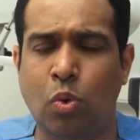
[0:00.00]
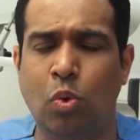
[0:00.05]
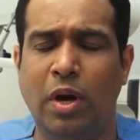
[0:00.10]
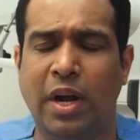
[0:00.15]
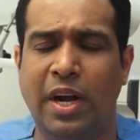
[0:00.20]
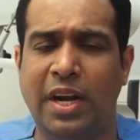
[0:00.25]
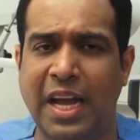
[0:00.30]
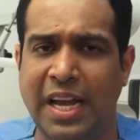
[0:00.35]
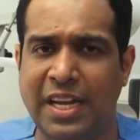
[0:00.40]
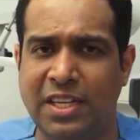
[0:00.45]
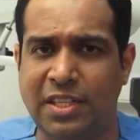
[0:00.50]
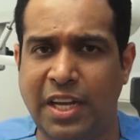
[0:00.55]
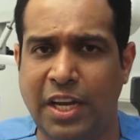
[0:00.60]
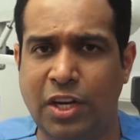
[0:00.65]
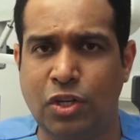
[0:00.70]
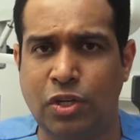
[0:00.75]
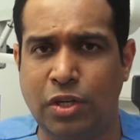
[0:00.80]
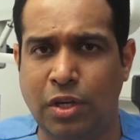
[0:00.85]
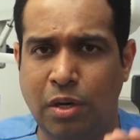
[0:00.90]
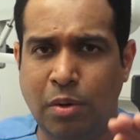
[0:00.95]
a
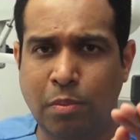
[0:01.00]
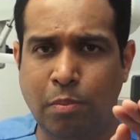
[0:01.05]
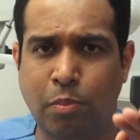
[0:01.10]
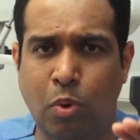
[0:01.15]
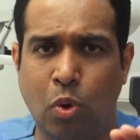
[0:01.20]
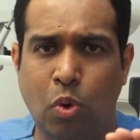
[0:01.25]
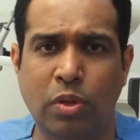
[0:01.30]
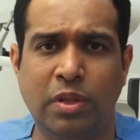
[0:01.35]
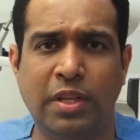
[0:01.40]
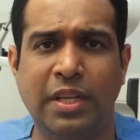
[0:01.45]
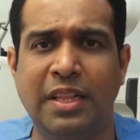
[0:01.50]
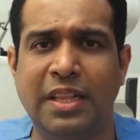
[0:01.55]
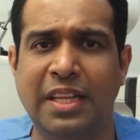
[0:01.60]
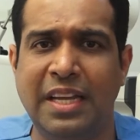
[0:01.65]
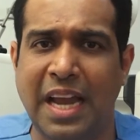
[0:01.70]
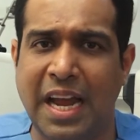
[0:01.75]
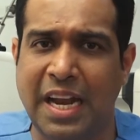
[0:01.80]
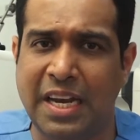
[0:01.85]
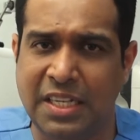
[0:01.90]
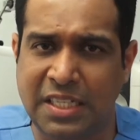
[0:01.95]
dissection both in
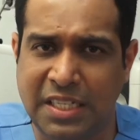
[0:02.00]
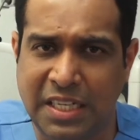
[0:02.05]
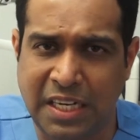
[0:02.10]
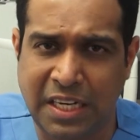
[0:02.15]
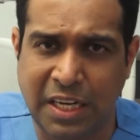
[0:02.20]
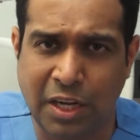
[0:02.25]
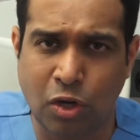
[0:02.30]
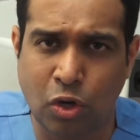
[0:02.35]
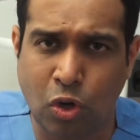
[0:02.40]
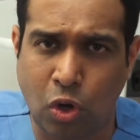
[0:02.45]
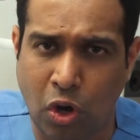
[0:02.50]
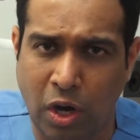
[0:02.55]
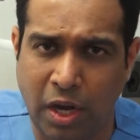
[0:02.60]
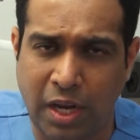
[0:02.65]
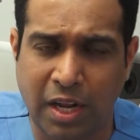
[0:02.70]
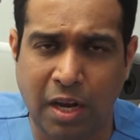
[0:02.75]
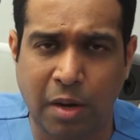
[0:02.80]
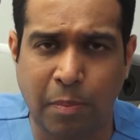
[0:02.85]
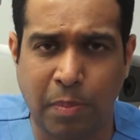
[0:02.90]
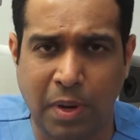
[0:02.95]
the anterior
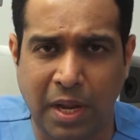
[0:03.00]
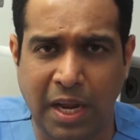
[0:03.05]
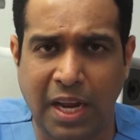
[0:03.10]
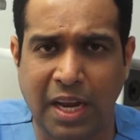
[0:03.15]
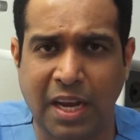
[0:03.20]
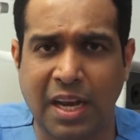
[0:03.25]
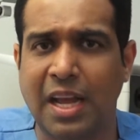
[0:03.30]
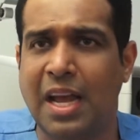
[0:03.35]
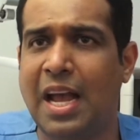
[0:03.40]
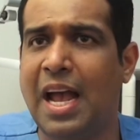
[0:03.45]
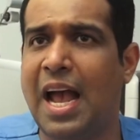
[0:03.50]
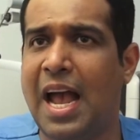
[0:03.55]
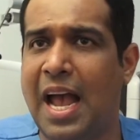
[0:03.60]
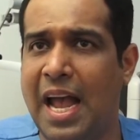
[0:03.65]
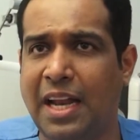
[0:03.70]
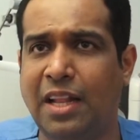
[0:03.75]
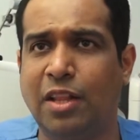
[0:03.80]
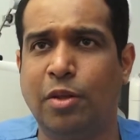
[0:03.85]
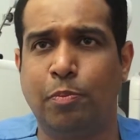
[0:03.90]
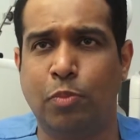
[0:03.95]
corneal plane
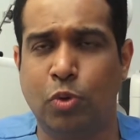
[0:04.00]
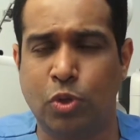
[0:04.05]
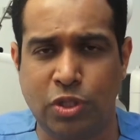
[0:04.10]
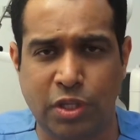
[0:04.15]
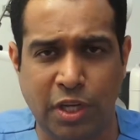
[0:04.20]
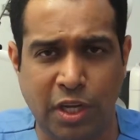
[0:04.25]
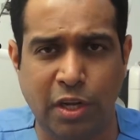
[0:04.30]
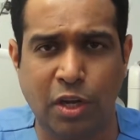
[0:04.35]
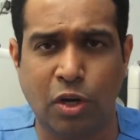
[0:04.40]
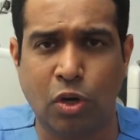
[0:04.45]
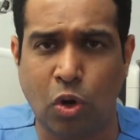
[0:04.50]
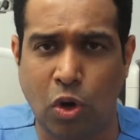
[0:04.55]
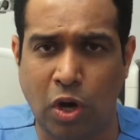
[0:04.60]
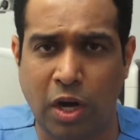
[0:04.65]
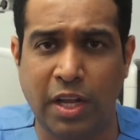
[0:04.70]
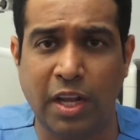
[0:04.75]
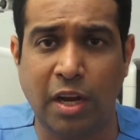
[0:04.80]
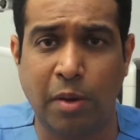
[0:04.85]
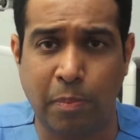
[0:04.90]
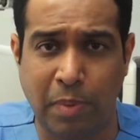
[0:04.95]
and the posterior
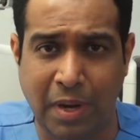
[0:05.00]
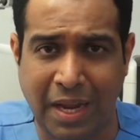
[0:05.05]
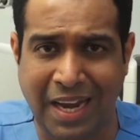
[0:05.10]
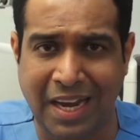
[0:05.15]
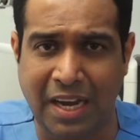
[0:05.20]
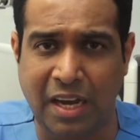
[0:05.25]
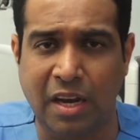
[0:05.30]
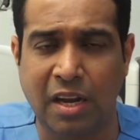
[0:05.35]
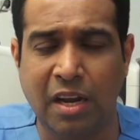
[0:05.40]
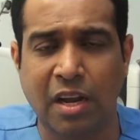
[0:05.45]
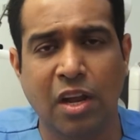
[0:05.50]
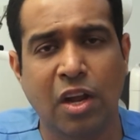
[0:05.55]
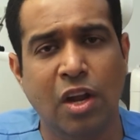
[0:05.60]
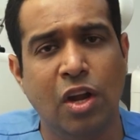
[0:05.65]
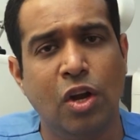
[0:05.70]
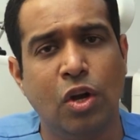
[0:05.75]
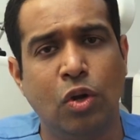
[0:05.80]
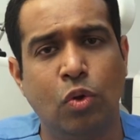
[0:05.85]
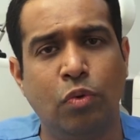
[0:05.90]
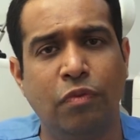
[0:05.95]
corneal plane
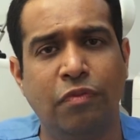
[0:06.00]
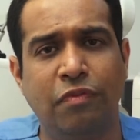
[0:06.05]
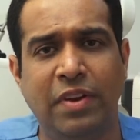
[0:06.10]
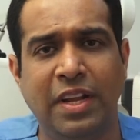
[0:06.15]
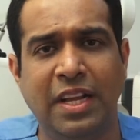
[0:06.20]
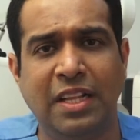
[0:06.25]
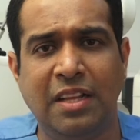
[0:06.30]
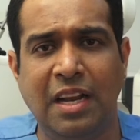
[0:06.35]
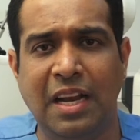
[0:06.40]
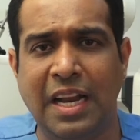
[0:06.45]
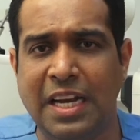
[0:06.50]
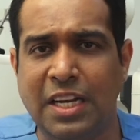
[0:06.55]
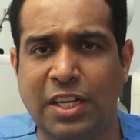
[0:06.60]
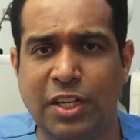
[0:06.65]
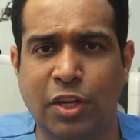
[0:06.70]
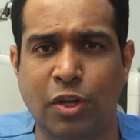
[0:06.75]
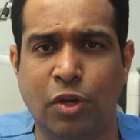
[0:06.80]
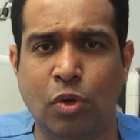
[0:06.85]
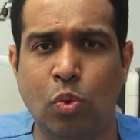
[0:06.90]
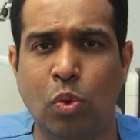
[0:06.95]
to free the
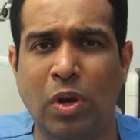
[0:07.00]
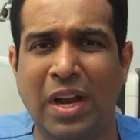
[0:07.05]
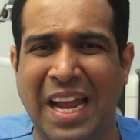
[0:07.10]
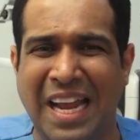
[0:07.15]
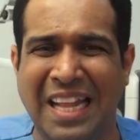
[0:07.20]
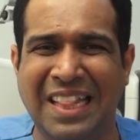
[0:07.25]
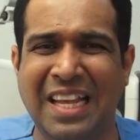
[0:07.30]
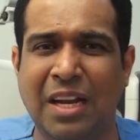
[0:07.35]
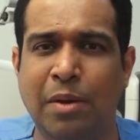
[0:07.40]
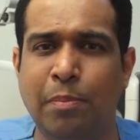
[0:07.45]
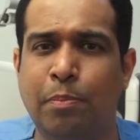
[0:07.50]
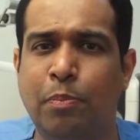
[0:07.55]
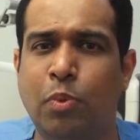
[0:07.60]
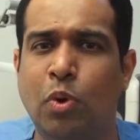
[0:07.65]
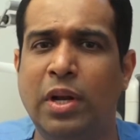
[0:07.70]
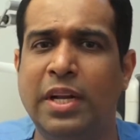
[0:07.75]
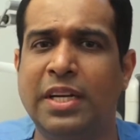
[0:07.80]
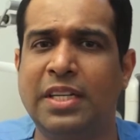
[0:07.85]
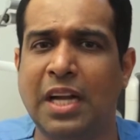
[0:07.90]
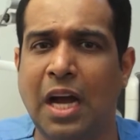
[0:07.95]
lenticule and then
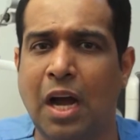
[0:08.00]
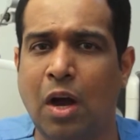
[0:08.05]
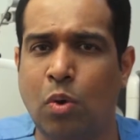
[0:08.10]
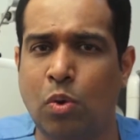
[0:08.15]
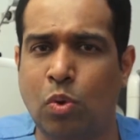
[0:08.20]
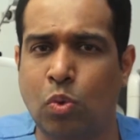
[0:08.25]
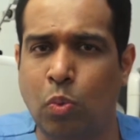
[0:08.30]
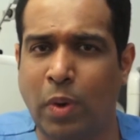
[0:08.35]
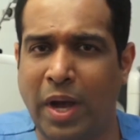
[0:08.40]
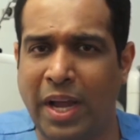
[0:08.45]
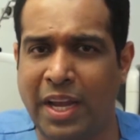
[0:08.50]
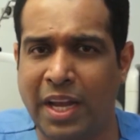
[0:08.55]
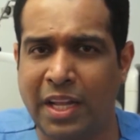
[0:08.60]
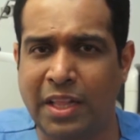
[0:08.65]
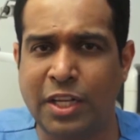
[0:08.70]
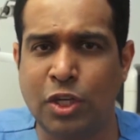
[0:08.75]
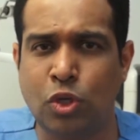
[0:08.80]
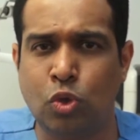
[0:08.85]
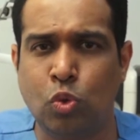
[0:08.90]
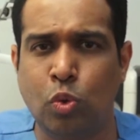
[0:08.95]
pull it out via
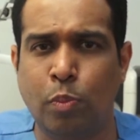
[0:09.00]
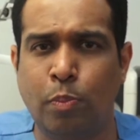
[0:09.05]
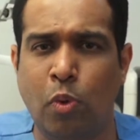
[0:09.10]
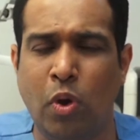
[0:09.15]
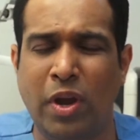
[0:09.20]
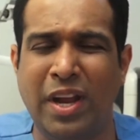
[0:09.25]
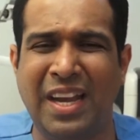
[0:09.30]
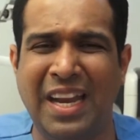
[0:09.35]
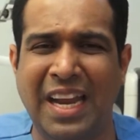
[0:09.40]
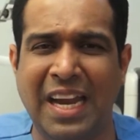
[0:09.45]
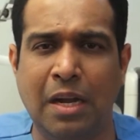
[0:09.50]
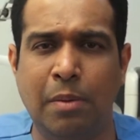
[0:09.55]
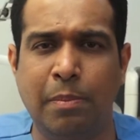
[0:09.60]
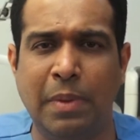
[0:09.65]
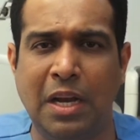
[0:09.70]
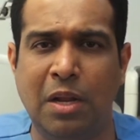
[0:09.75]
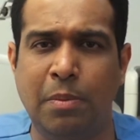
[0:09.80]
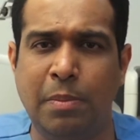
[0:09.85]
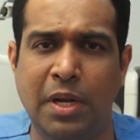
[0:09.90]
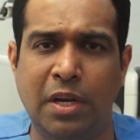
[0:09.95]
the 2.8
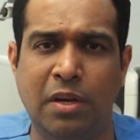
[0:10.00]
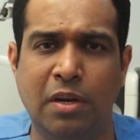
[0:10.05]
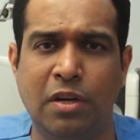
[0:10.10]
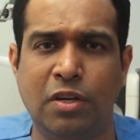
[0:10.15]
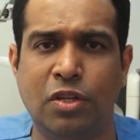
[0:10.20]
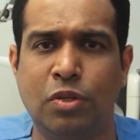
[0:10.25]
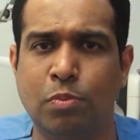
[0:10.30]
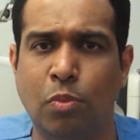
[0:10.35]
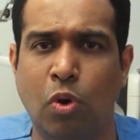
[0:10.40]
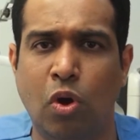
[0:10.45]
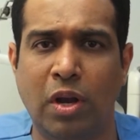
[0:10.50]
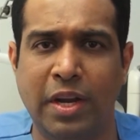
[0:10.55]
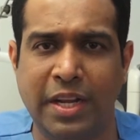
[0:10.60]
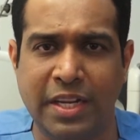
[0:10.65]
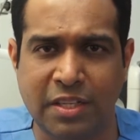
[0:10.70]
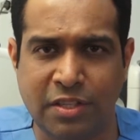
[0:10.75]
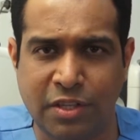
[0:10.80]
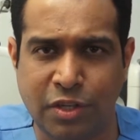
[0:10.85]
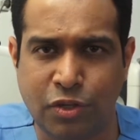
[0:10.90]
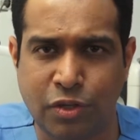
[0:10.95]
millimeter small
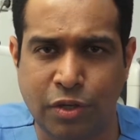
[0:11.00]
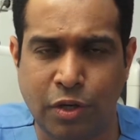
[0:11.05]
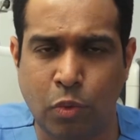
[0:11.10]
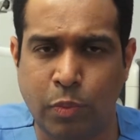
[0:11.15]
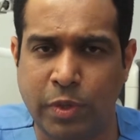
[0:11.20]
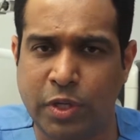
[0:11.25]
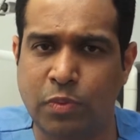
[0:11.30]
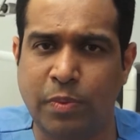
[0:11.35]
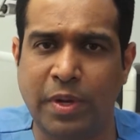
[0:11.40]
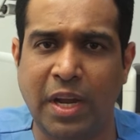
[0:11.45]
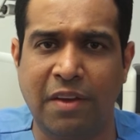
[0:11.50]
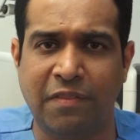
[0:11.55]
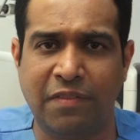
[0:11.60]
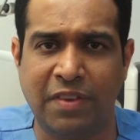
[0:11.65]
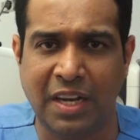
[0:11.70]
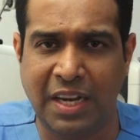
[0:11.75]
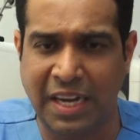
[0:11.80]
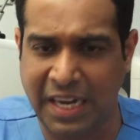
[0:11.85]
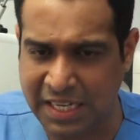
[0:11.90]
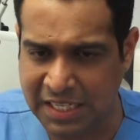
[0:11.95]
incision which we have
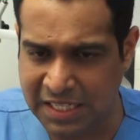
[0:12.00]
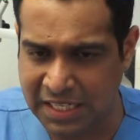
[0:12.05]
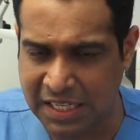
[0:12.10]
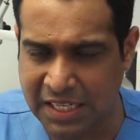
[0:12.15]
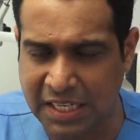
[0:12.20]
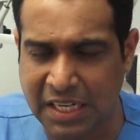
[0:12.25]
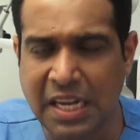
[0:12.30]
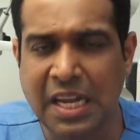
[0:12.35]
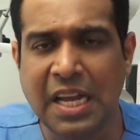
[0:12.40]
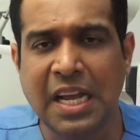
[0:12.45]
created.